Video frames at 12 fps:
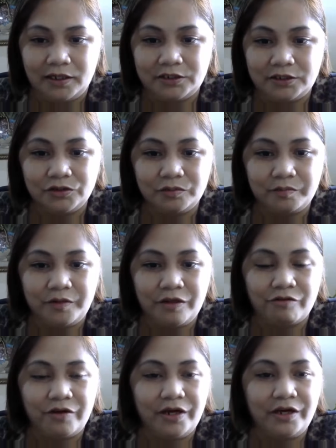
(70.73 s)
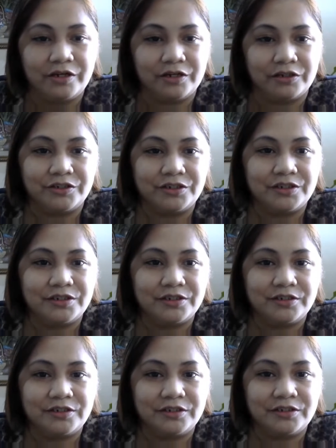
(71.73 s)
it took me 3 years
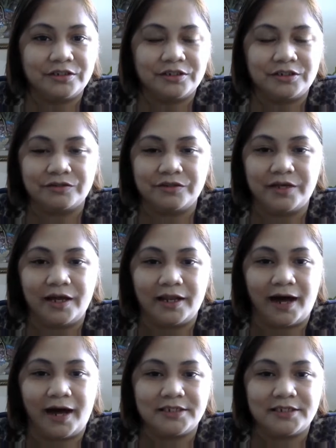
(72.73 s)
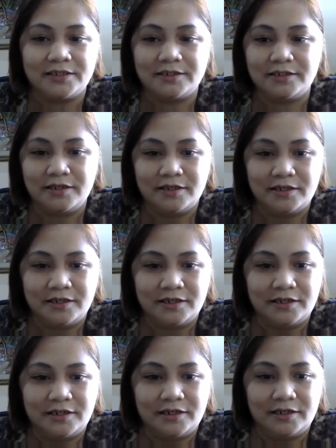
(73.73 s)
to realize
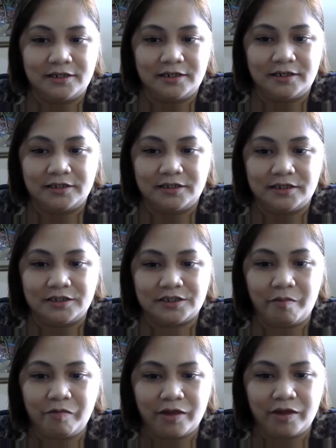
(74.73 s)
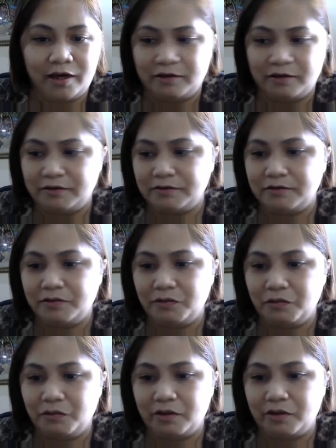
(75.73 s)
something,
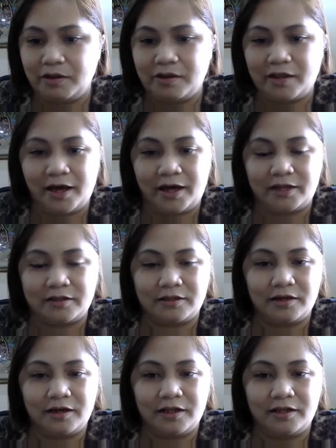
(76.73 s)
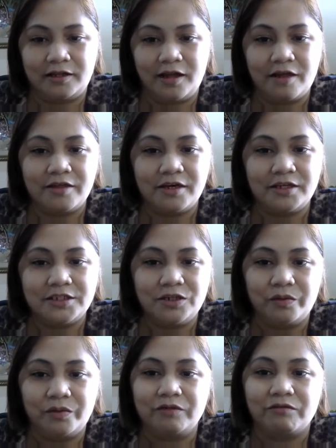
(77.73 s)
that nothing is
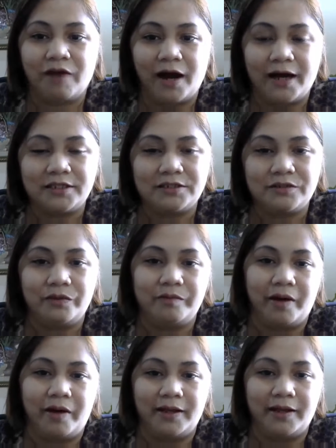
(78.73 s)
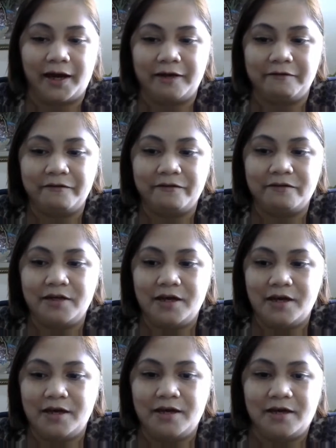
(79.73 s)
going right with my life.
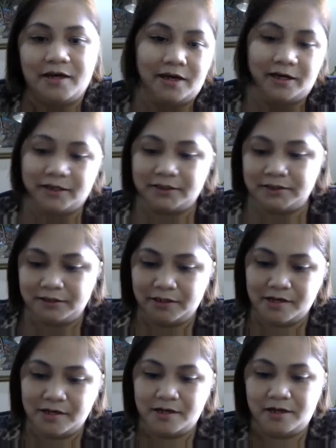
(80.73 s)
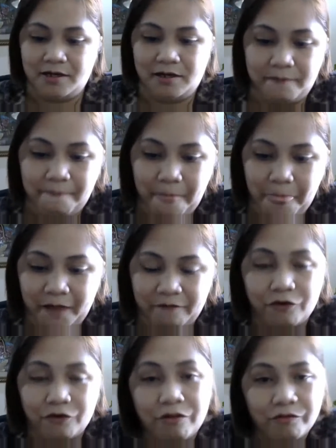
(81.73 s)
And
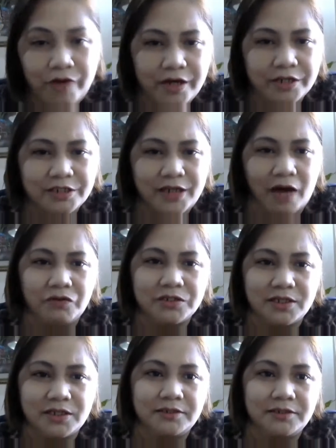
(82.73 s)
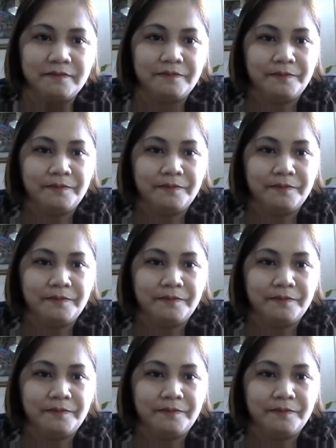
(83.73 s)
for 3 years, I was not